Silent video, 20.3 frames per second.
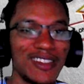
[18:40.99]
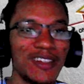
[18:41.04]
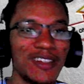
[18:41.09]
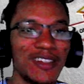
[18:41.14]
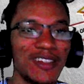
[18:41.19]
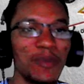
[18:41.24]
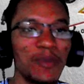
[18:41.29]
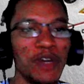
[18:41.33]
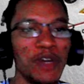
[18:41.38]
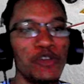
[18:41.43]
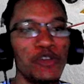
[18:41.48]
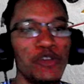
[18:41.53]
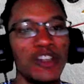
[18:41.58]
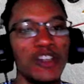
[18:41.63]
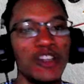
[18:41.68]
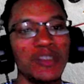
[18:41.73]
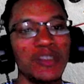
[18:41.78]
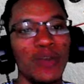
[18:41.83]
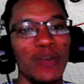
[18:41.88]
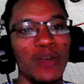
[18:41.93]
my
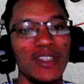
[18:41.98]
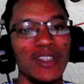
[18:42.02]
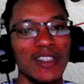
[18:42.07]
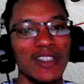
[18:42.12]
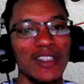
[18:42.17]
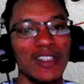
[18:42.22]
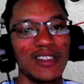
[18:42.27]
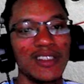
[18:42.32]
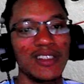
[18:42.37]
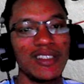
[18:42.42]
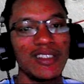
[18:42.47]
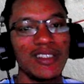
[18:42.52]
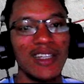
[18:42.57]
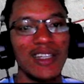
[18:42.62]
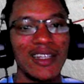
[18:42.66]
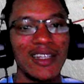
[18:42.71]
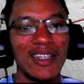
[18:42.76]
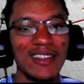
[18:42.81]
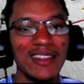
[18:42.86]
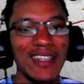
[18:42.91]
friends, brings us
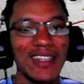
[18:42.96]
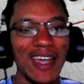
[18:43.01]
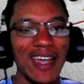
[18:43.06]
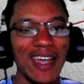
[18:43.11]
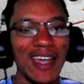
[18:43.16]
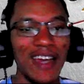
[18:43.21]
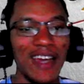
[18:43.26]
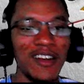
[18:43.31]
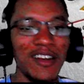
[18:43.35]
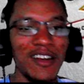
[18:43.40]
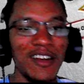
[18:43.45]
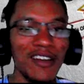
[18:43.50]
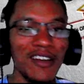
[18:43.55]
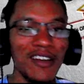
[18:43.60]
to the end